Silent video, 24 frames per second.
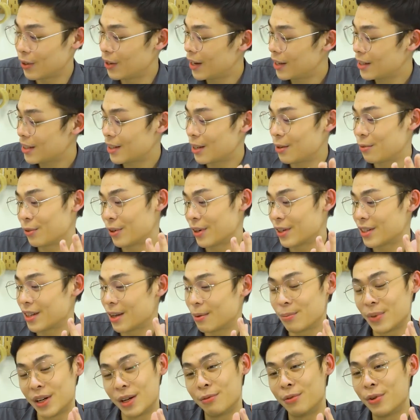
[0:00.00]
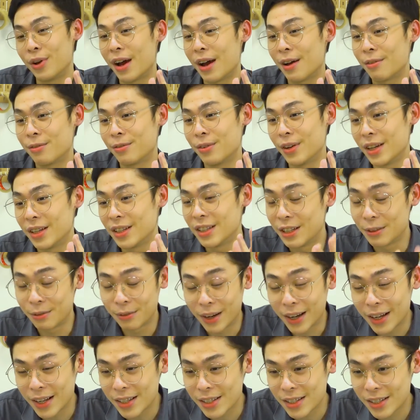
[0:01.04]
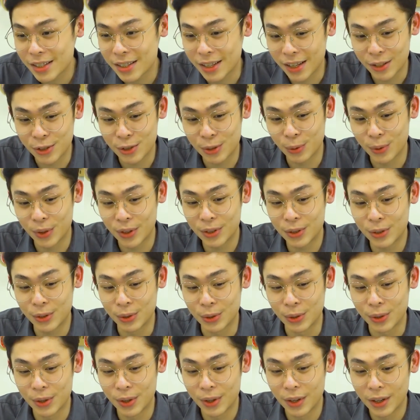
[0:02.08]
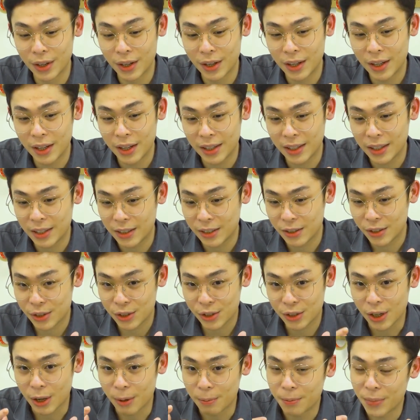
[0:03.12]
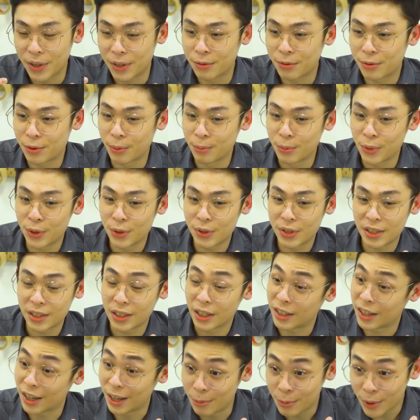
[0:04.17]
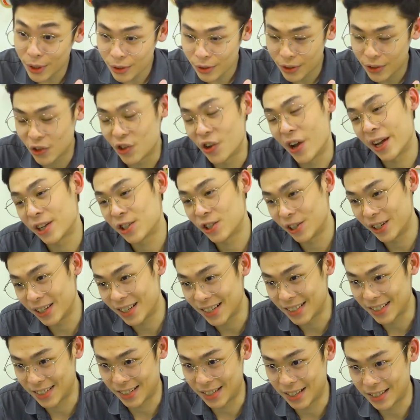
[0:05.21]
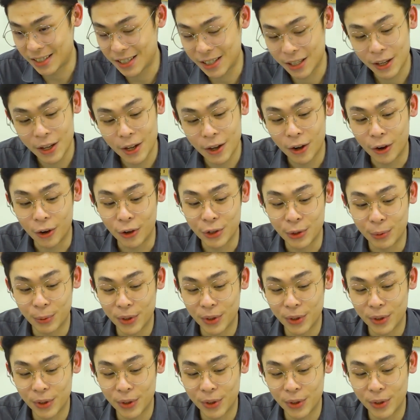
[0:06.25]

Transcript: So let's say for example if you have a device that you want to stop it from using the camera, you actually can set it.